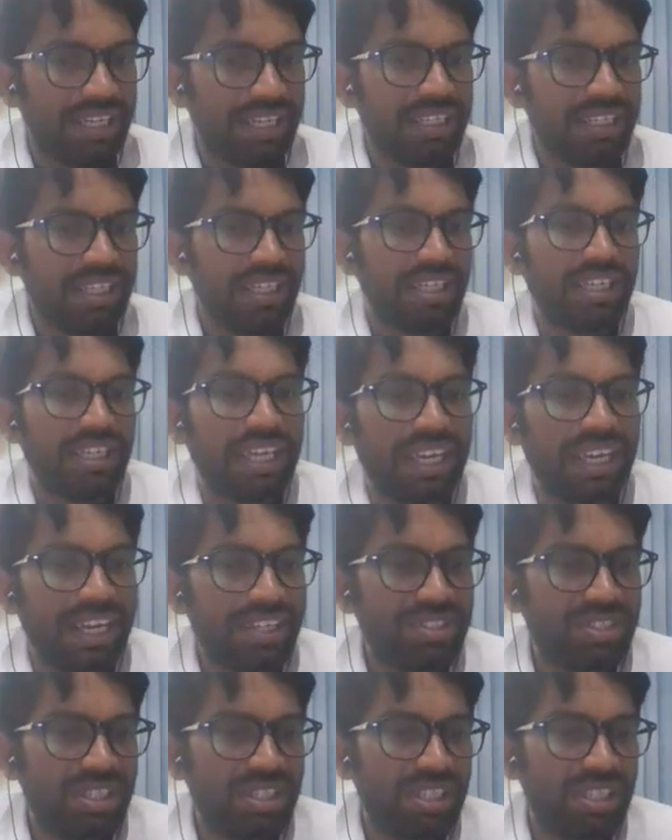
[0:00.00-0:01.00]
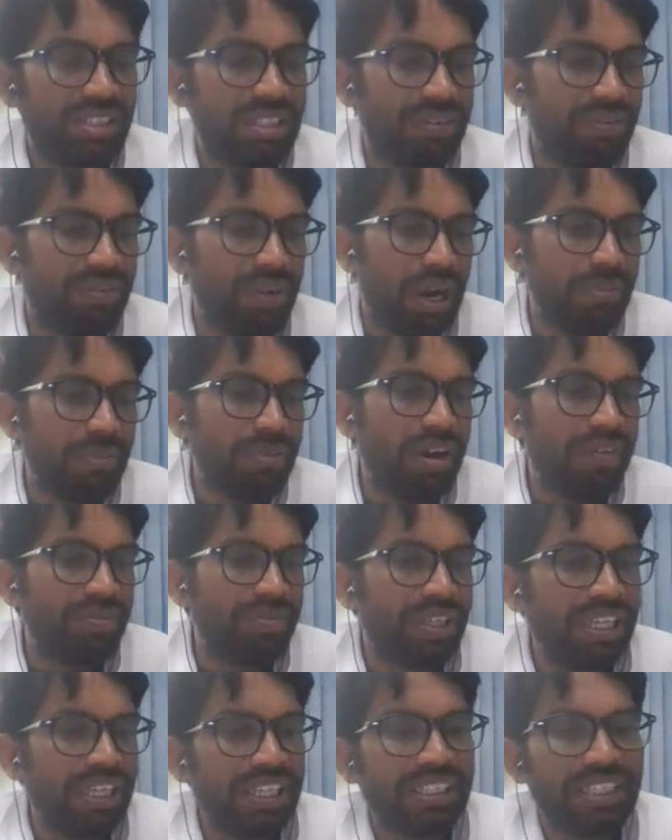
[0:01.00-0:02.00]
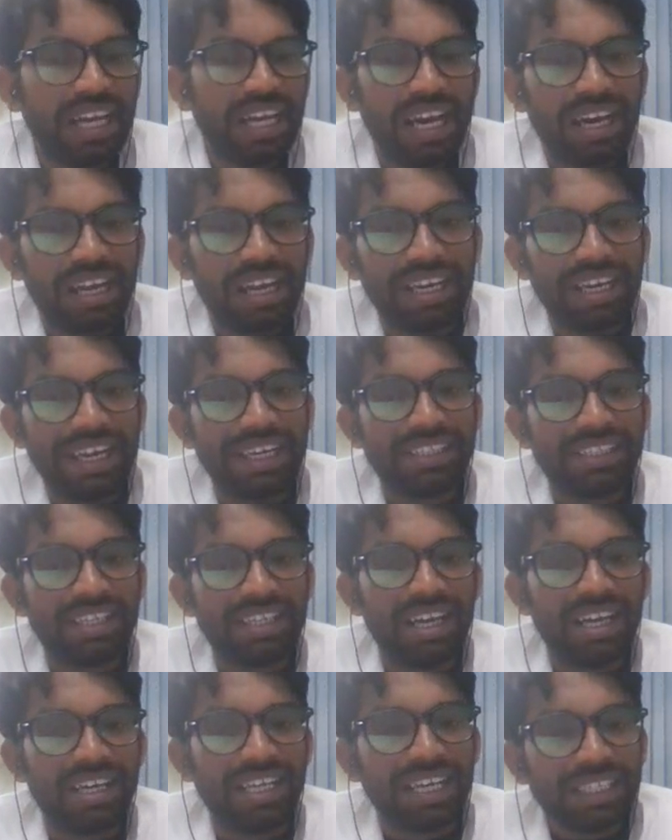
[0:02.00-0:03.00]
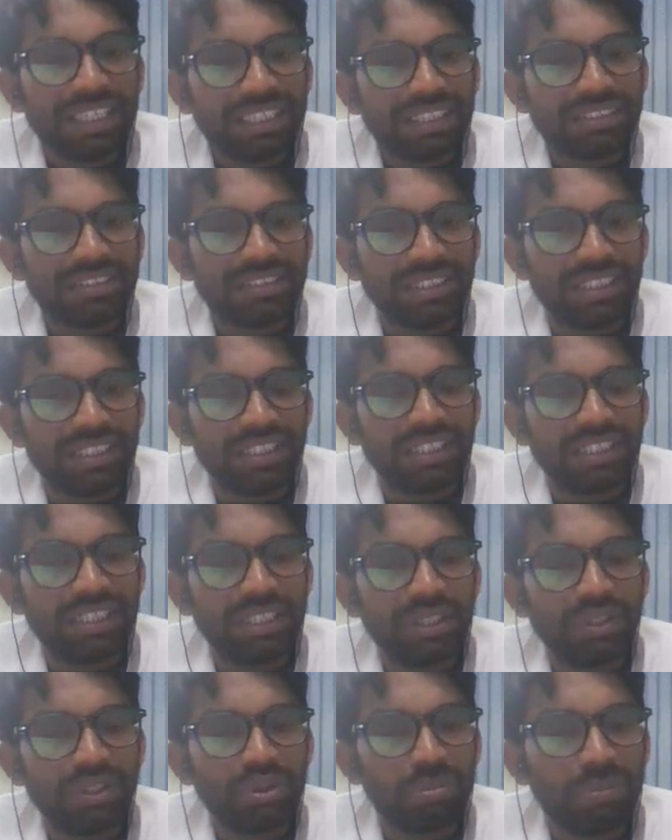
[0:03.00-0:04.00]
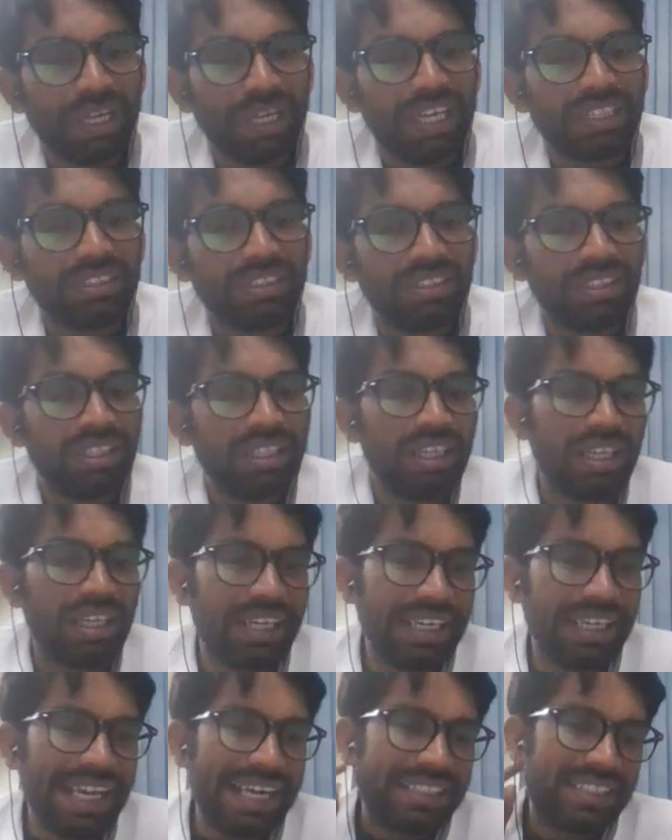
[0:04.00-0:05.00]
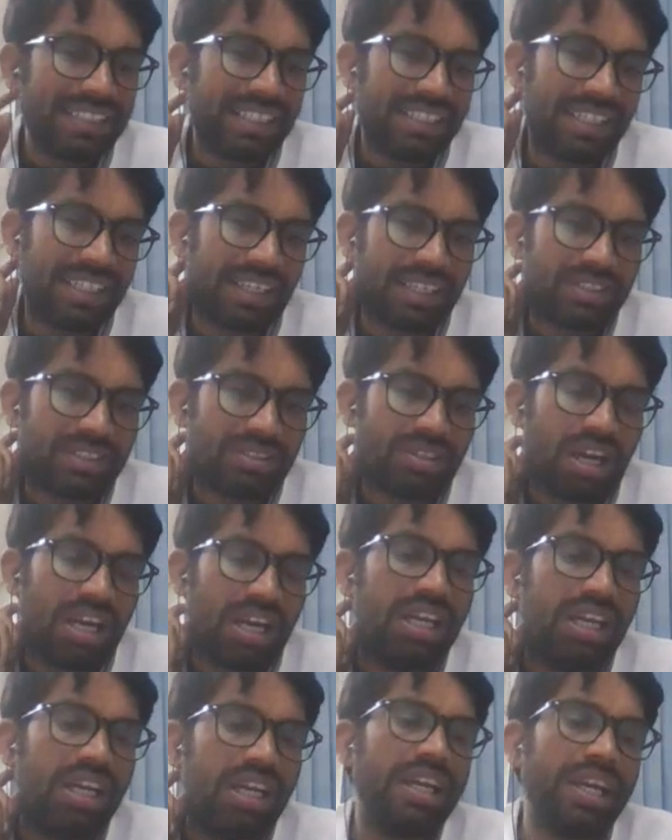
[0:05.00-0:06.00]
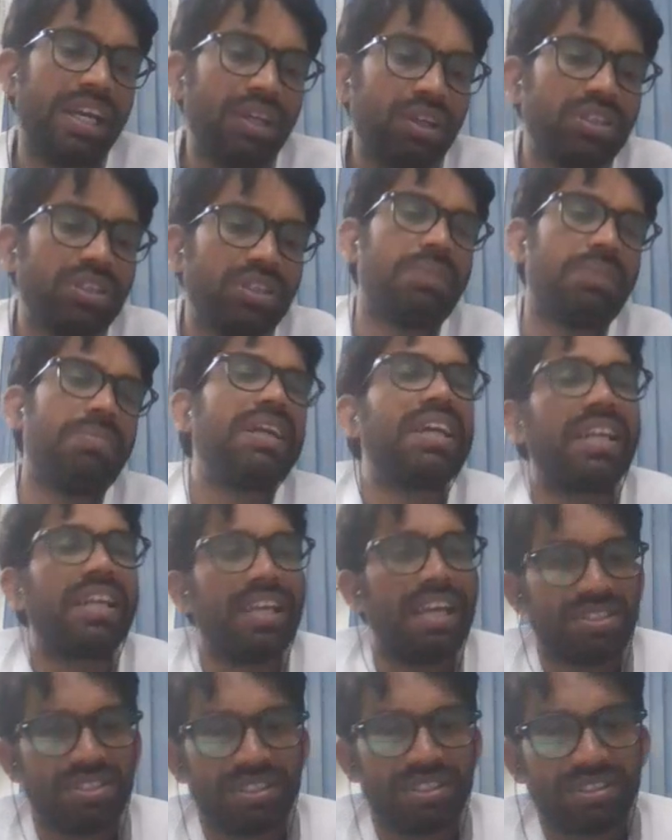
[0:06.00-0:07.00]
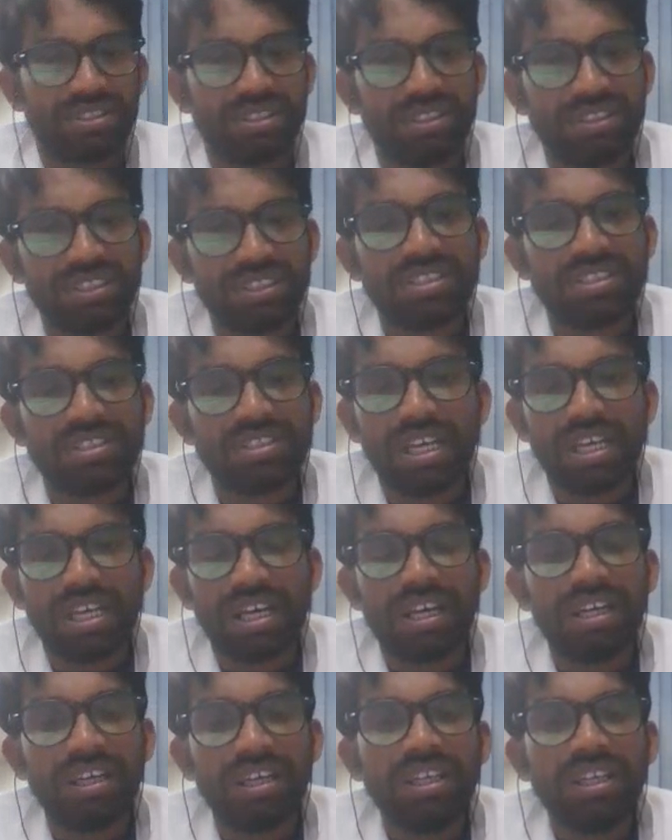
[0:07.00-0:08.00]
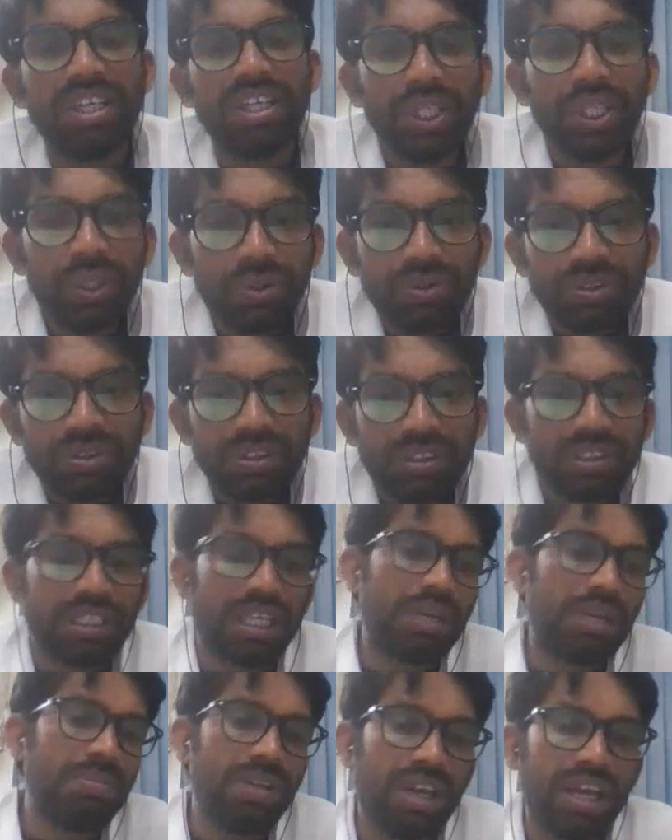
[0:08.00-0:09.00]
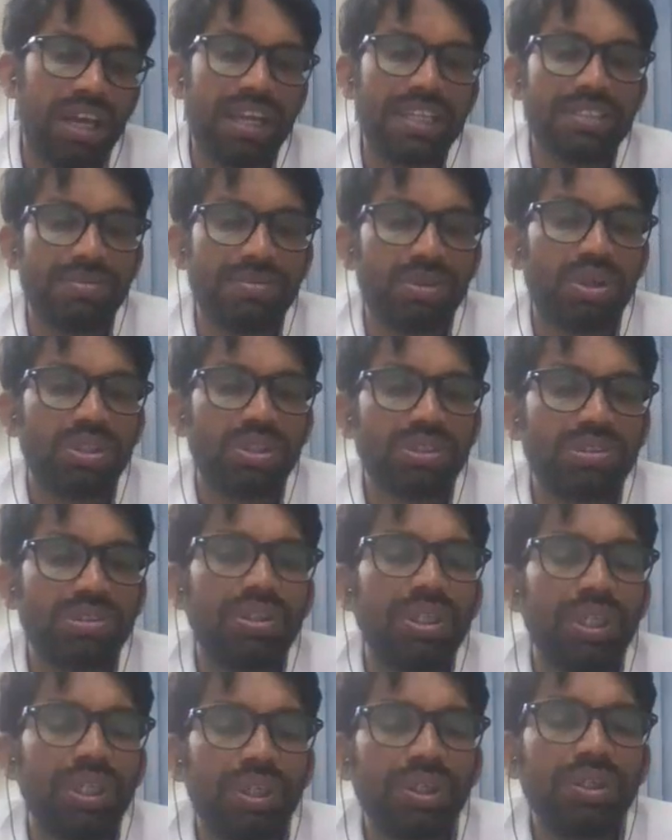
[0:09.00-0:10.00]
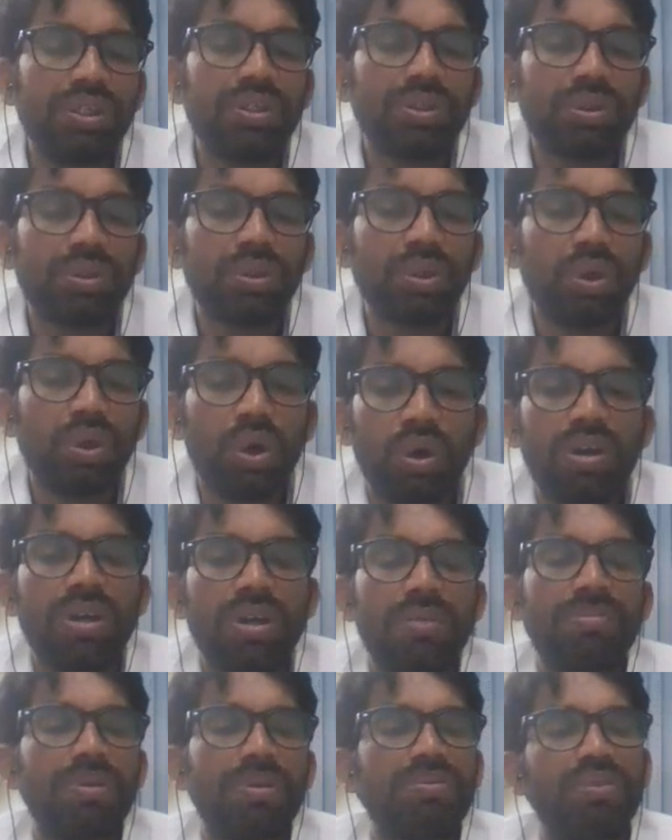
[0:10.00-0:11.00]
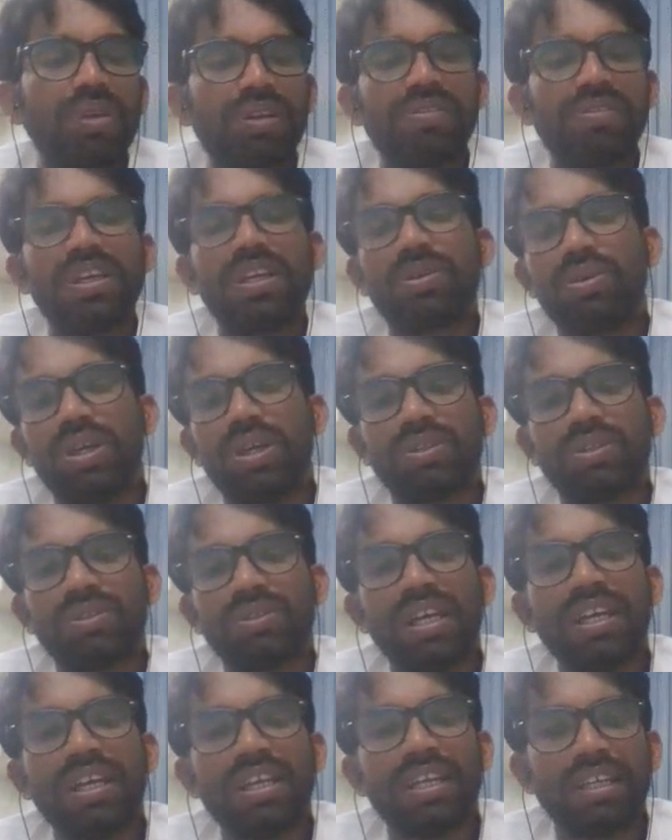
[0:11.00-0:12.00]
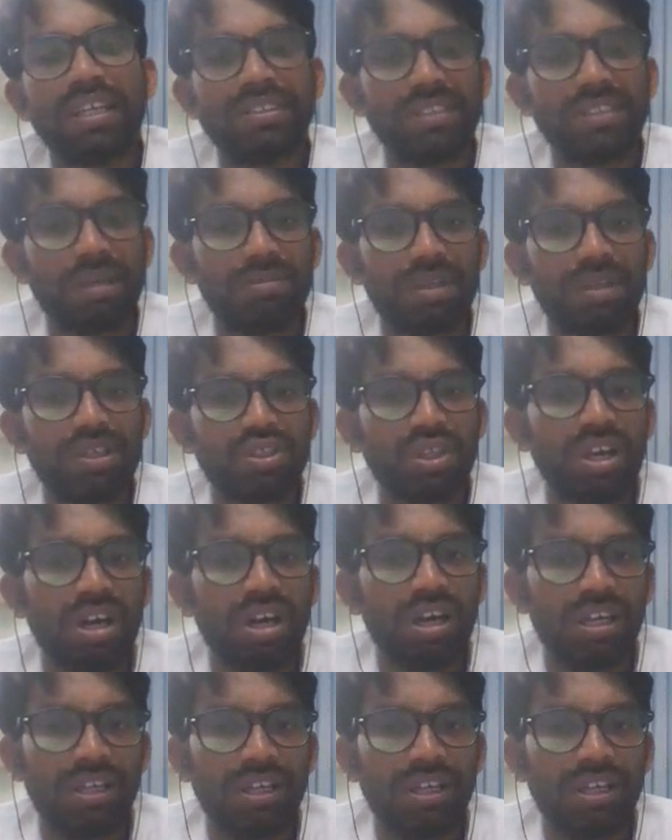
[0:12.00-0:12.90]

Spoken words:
energy in the form of heat or light or electricity to break reactant. It is called endothermic reactions. This is the new terminology words you need to know before we are going to the examination hall.